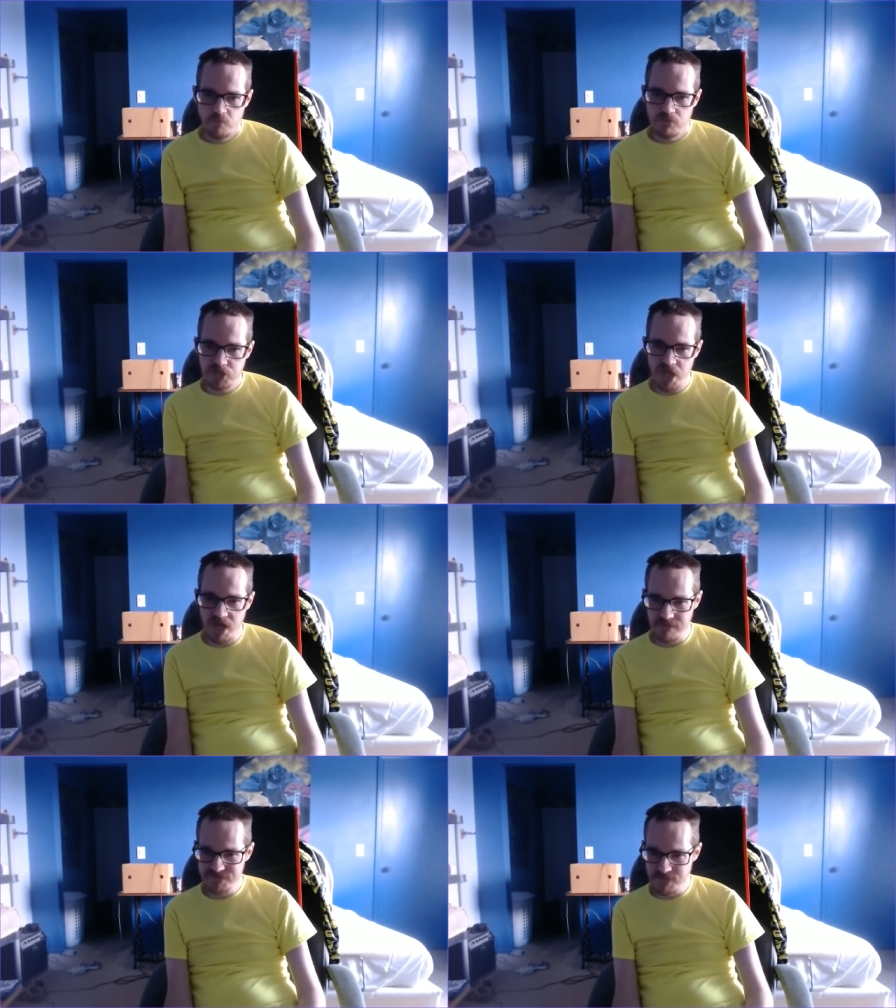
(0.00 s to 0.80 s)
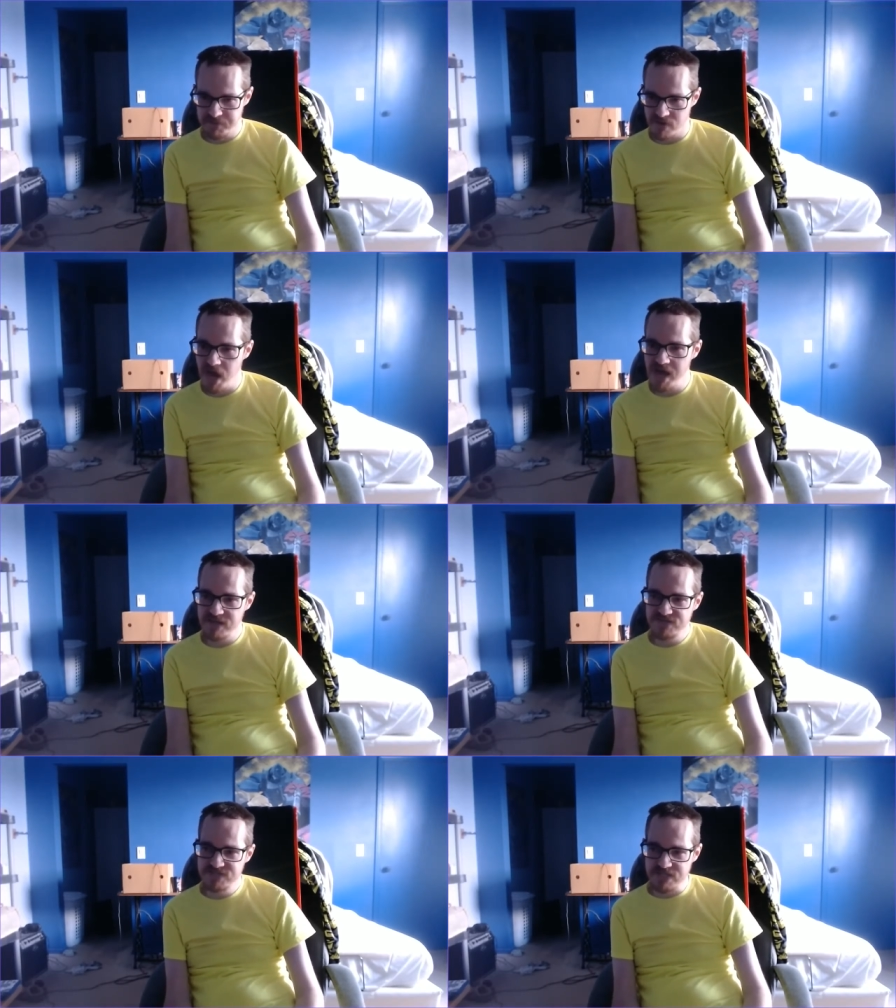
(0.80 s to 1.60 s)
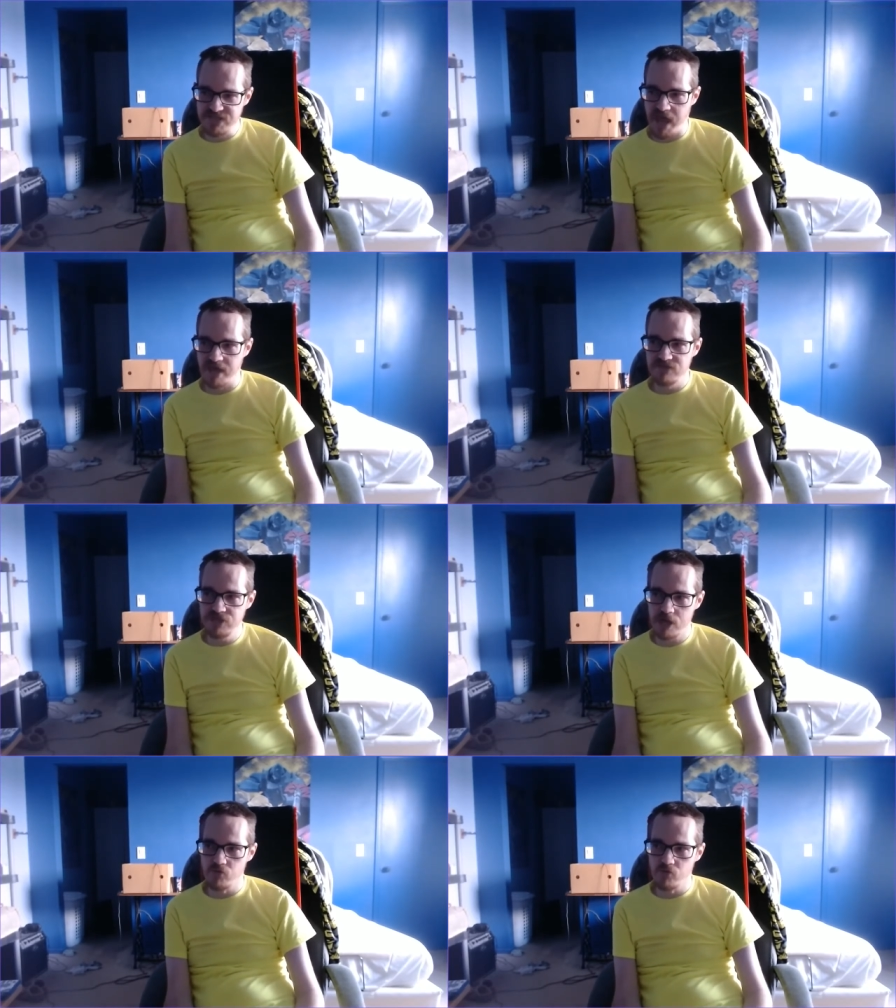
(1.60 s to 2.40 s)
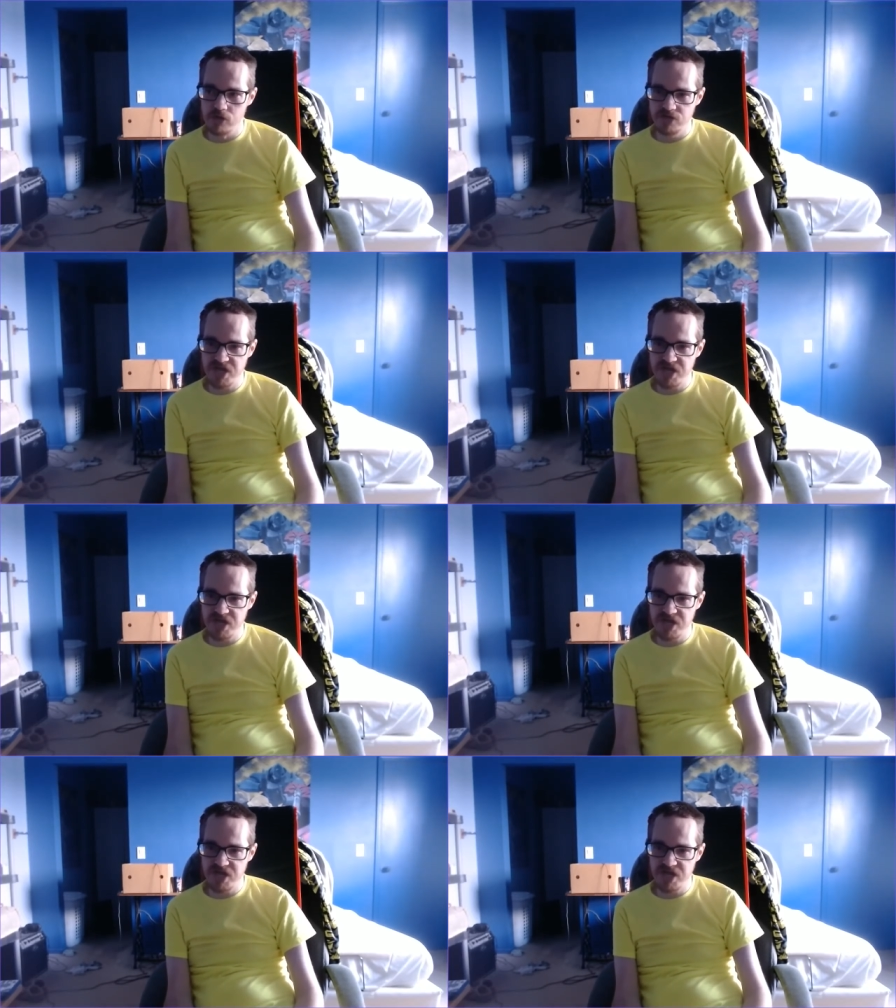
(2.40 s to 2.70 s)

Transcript: I'm kind of surprised that there weren't